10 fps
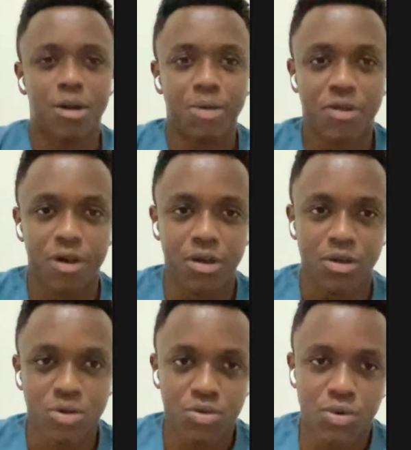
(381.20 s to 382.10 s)
I'll be
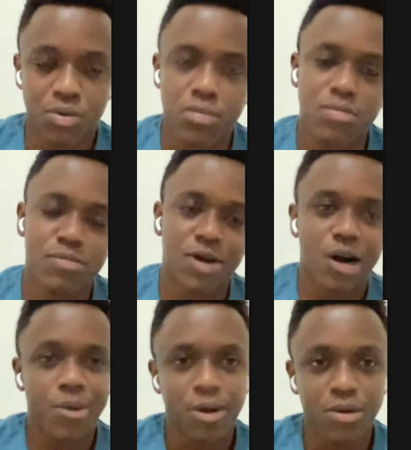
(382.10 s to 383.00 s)
taking you through
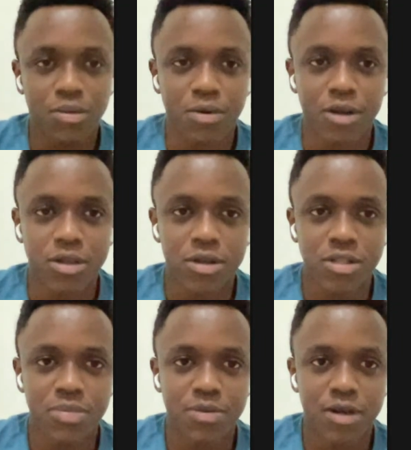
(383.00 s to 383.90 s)
how I got my
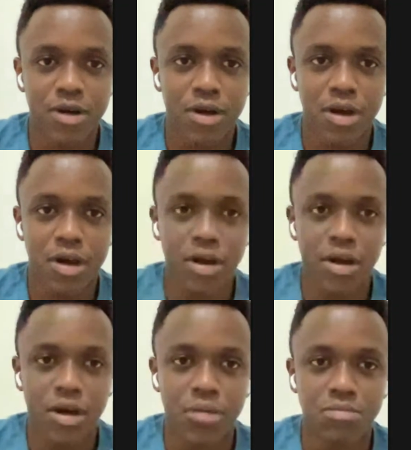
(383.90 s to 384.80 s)
internship there
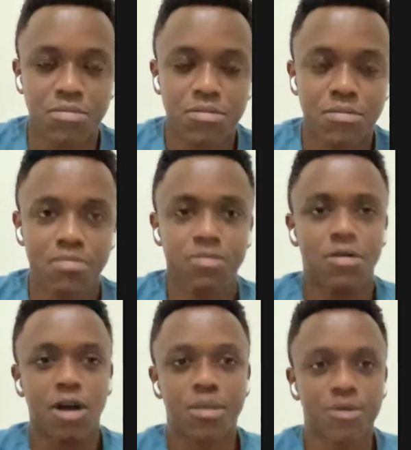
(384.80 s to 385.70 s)
and a
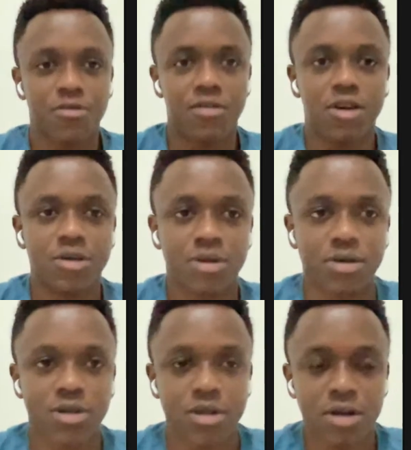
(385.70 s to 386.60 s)
couple of
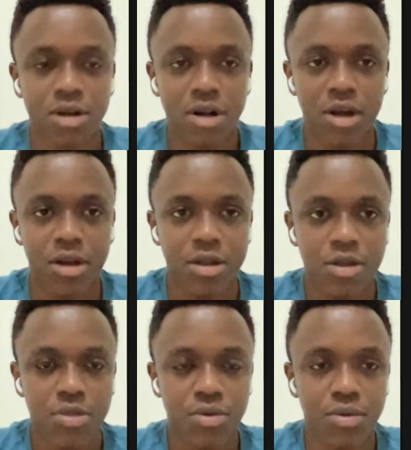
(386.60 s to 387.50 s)
lessons I learned
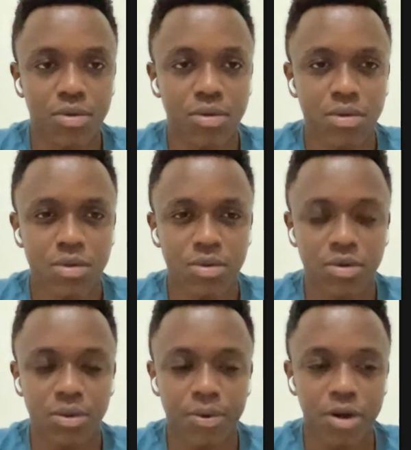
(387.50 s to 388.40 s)
through
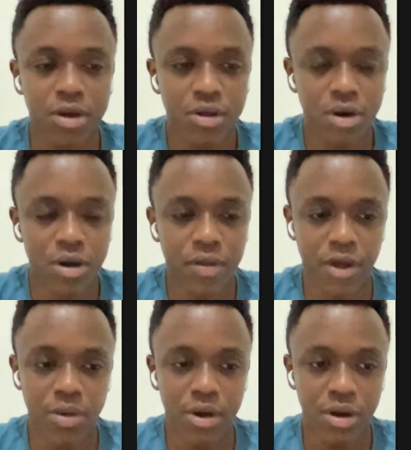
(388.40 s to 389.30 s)
the way
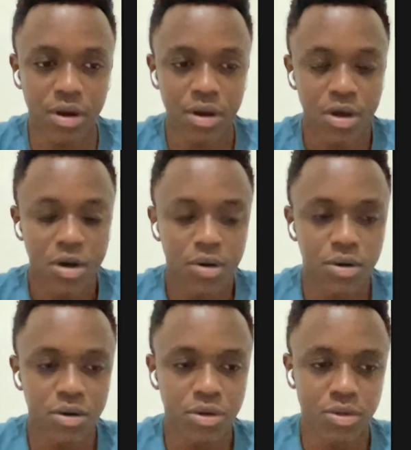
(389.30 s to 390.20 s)
that you can
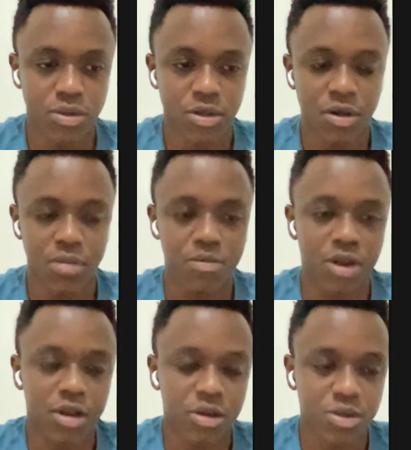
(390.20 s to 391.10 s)
all use
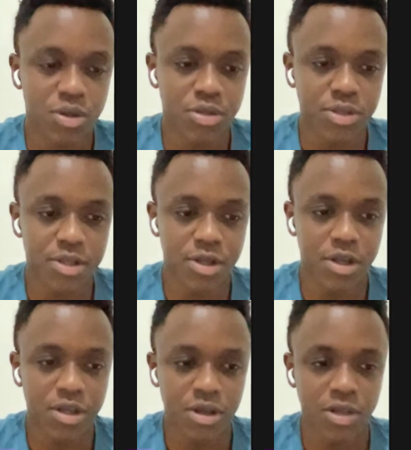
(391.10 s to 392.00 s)
in case you're interested
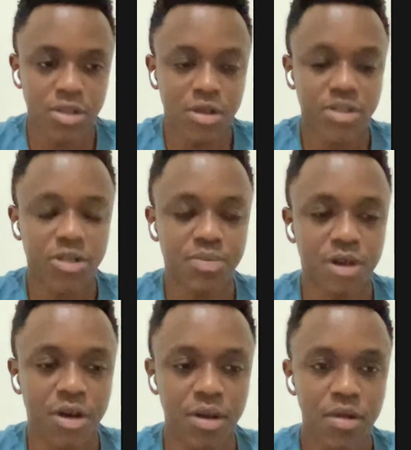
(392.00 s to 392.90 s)
in getting an internship
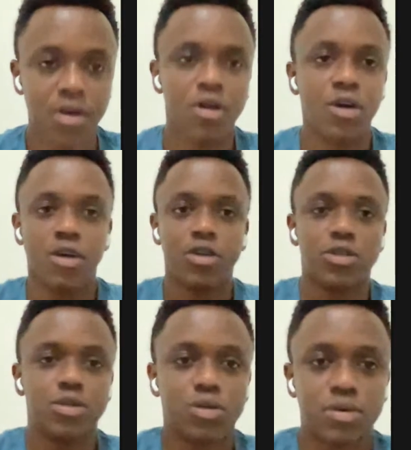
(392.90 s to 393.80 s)
there.
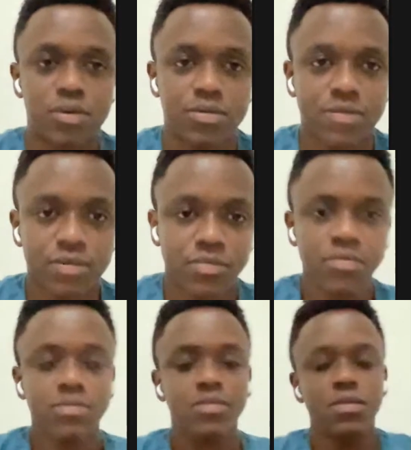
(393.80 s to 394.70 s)
So
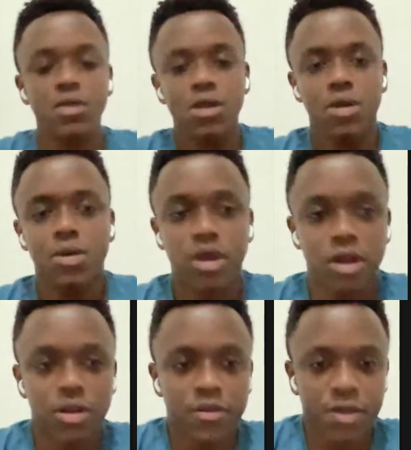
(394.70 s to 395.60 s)

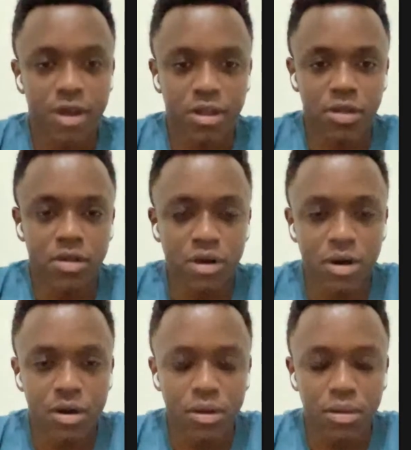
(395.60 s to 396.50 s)
getting started,